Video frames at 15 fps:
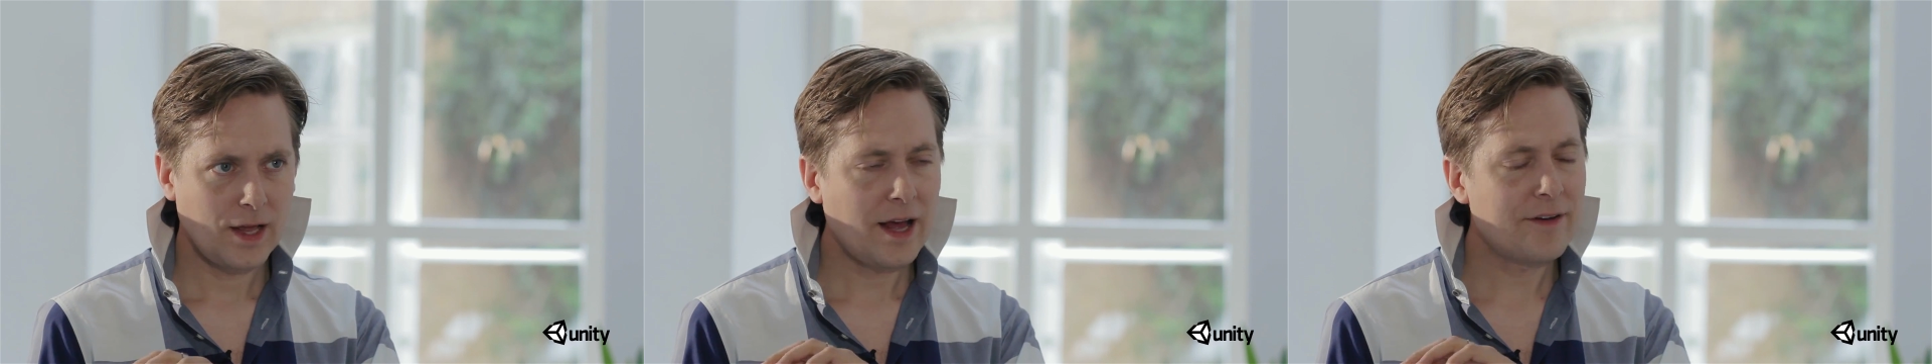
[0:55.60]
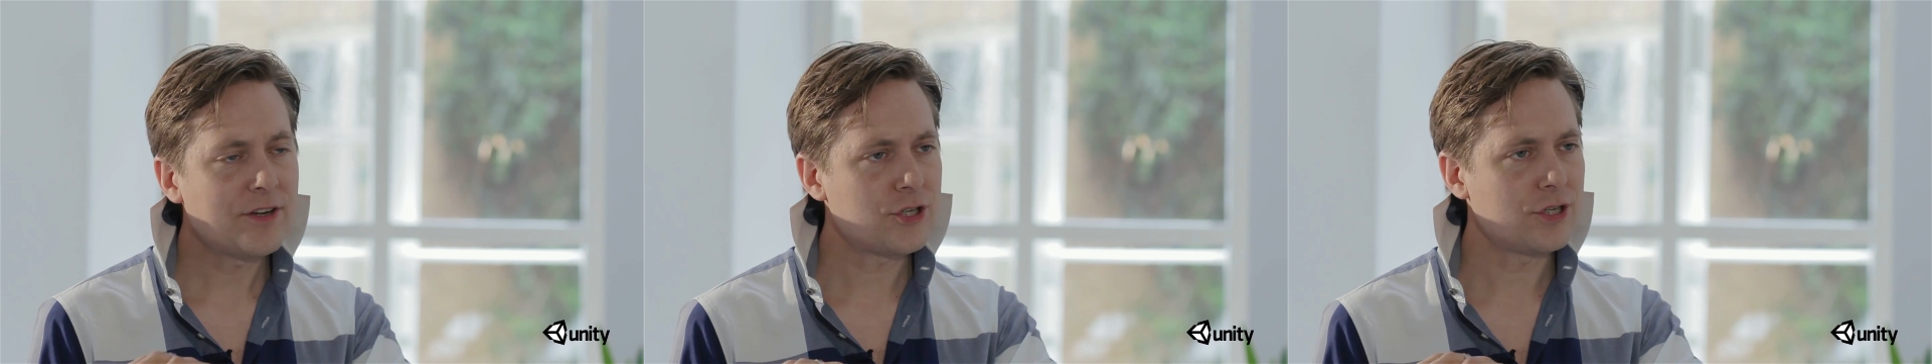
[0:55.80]

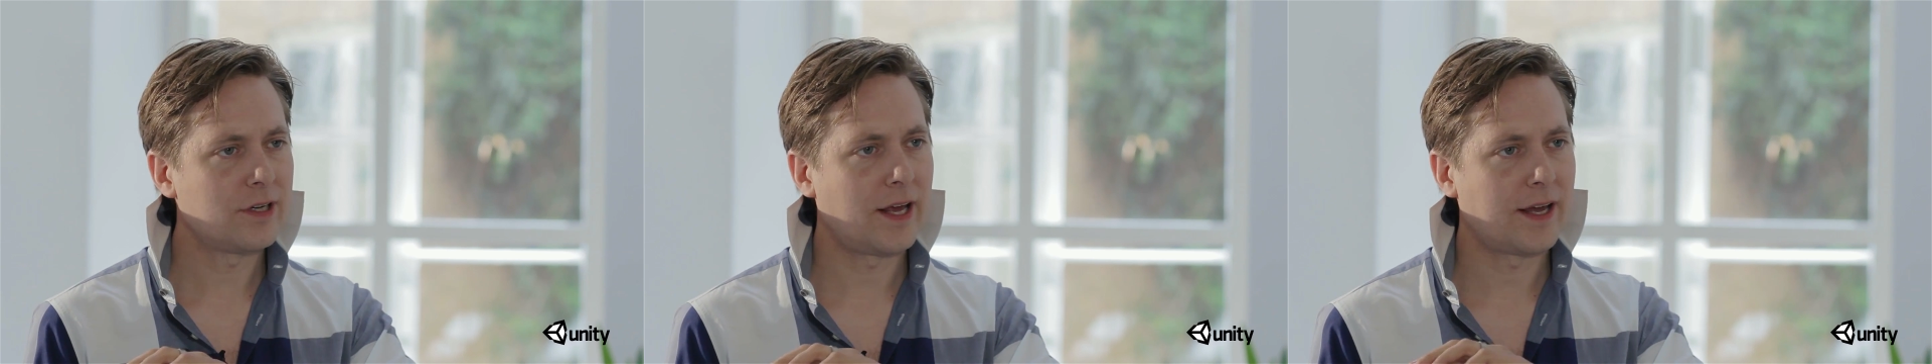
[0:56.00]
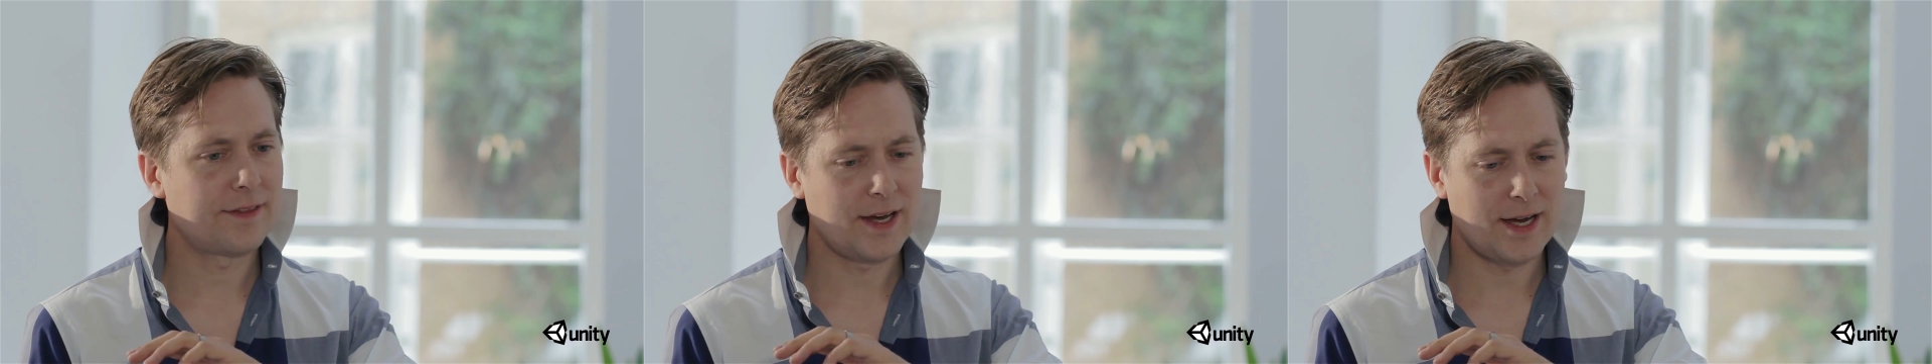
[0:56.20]
A
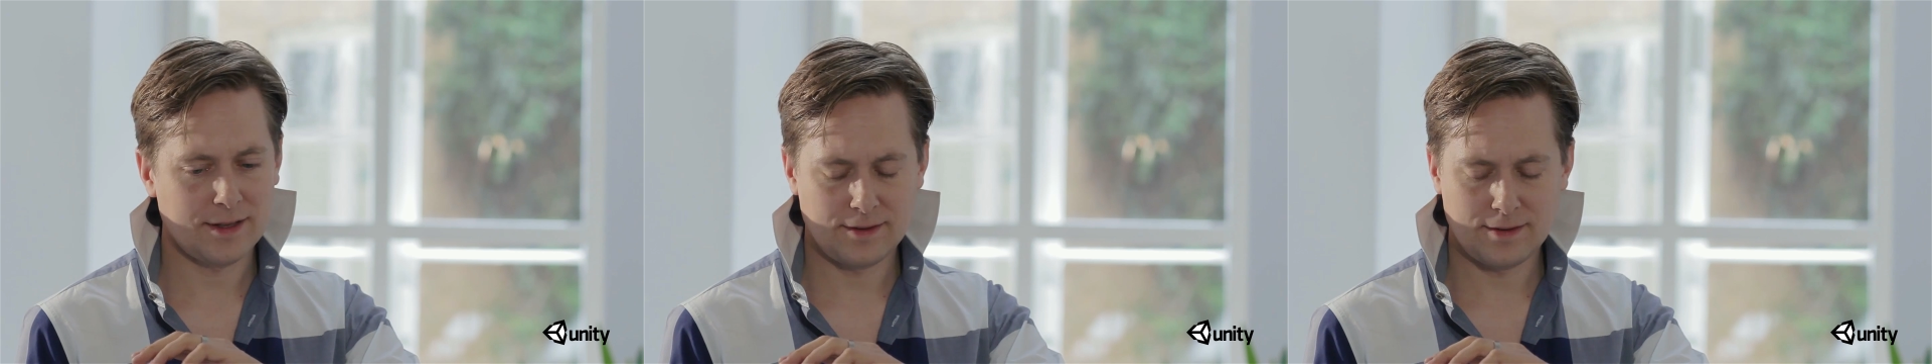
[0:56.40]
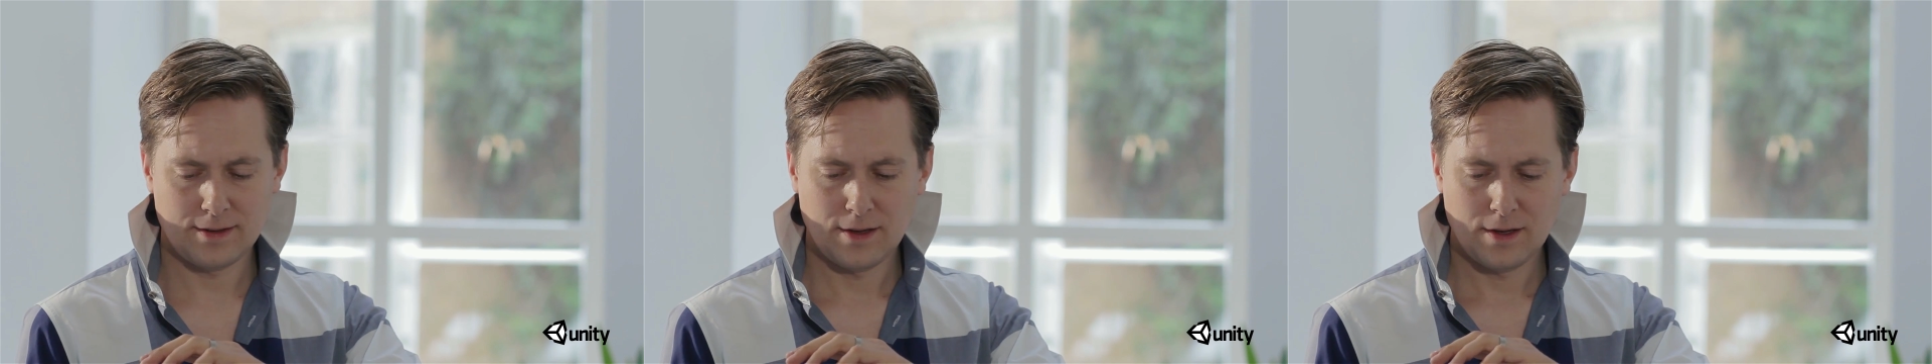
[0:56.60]
vision like
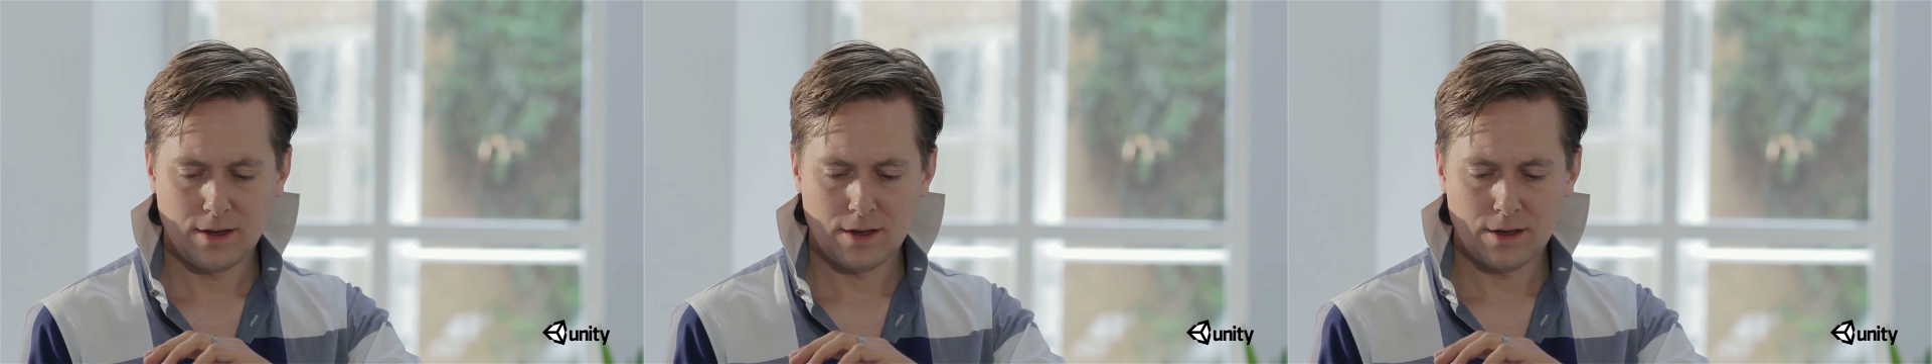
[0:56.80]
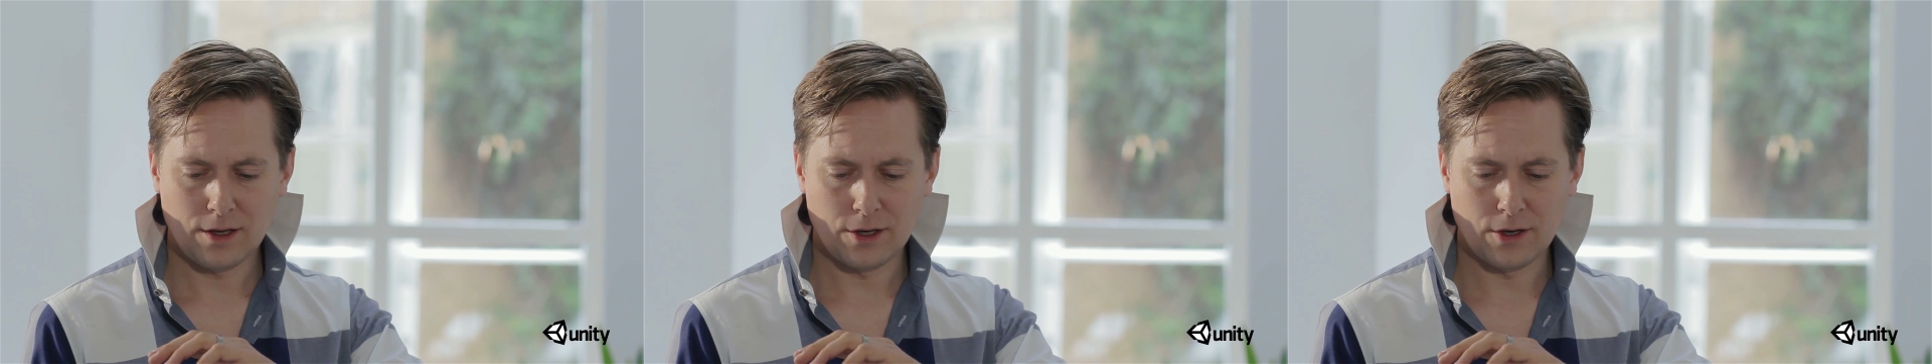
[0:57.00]
that,
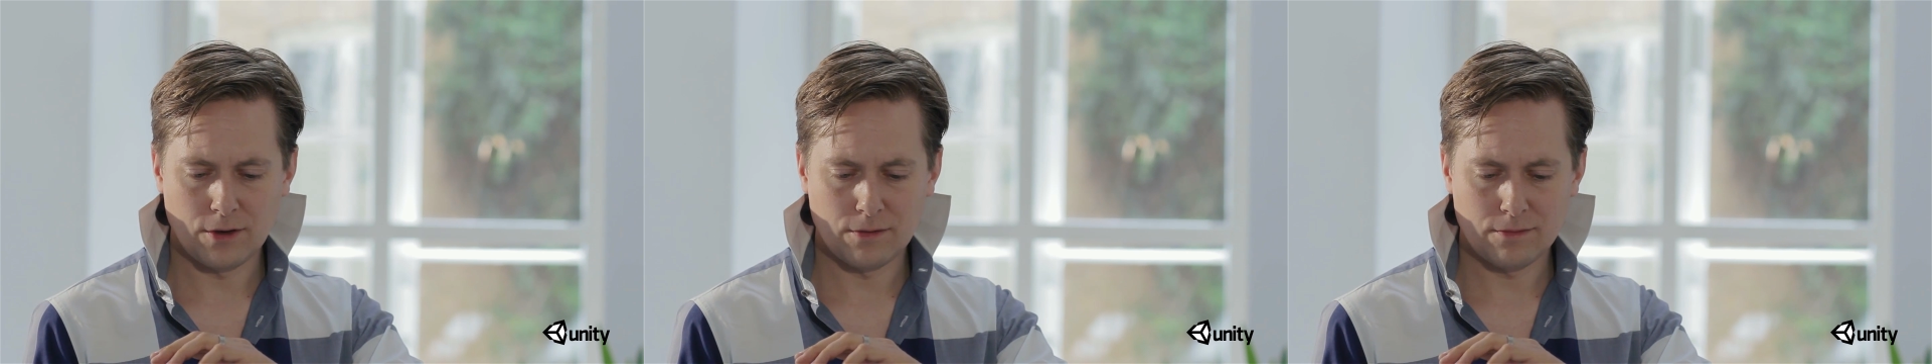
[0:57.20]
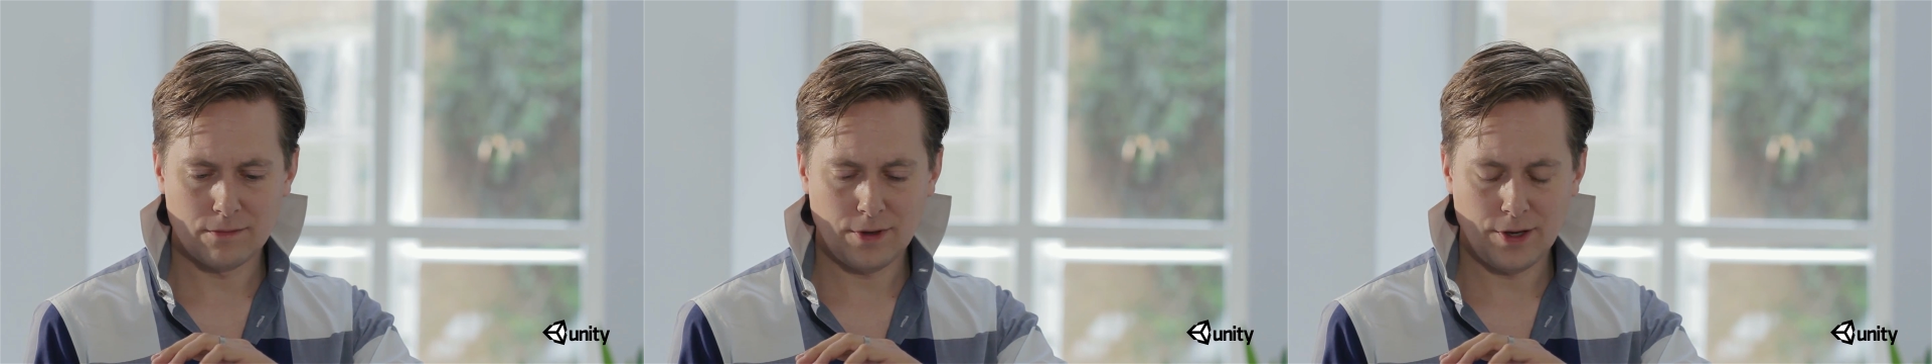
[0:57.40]
you
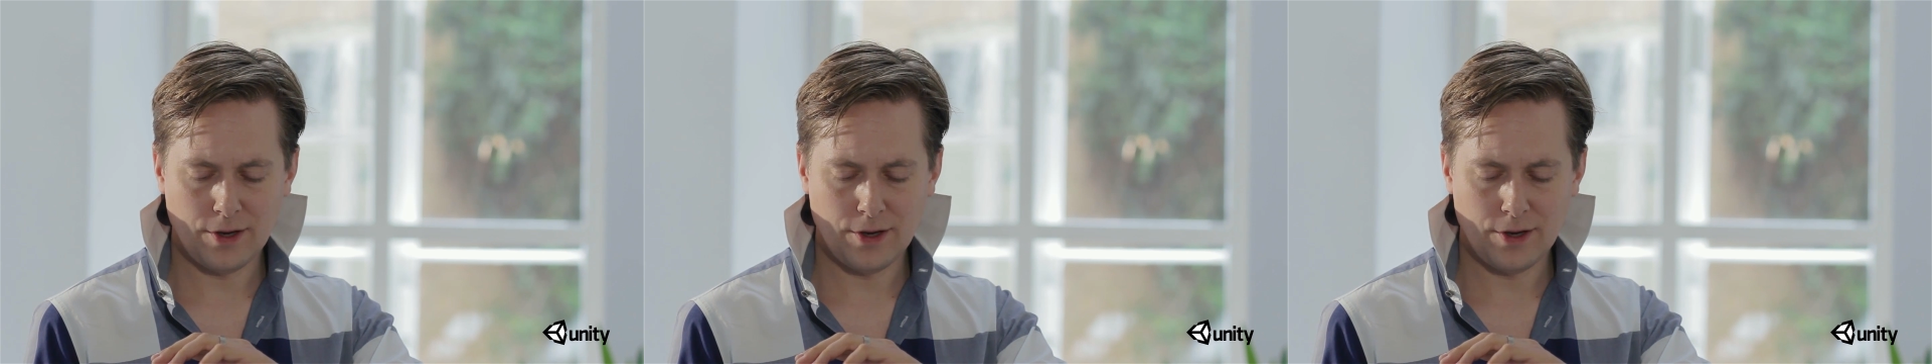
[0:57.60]
know,